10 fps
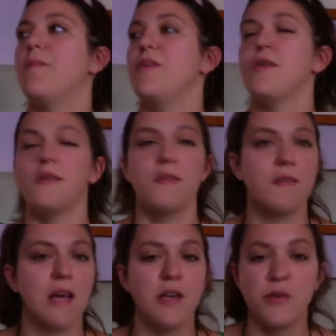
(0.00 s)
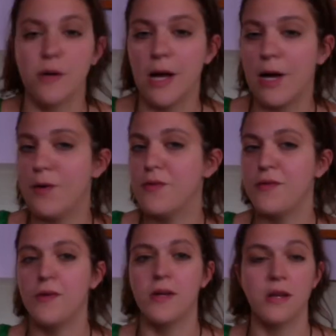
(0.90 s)
You can sage your house.
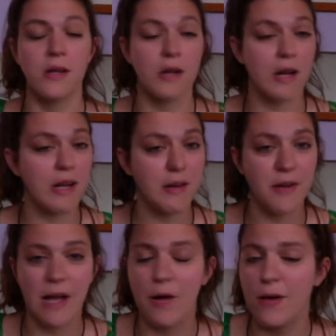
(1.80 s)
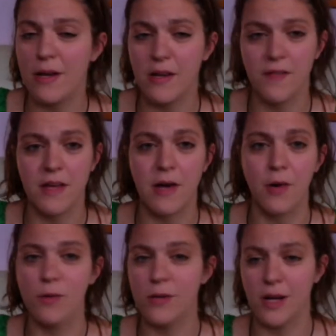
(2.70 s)
You can clearing out any of their
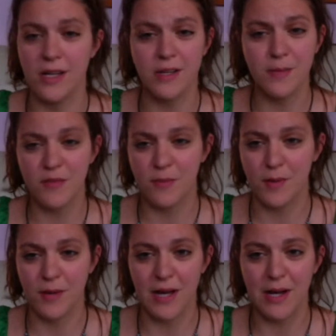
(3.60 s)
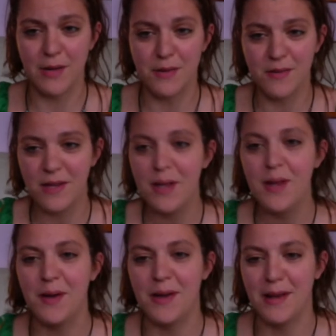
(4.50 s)
old items from your house.
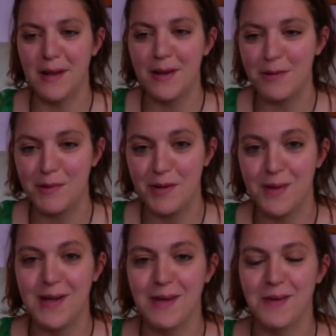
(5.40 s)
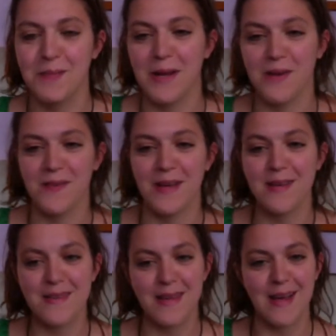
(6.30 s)
Okay, now you want to know how to
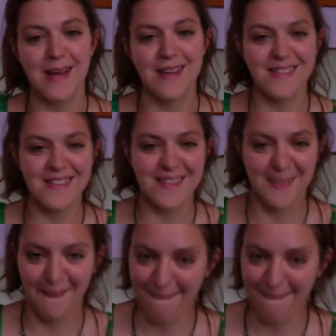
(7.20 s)
manifest the ex.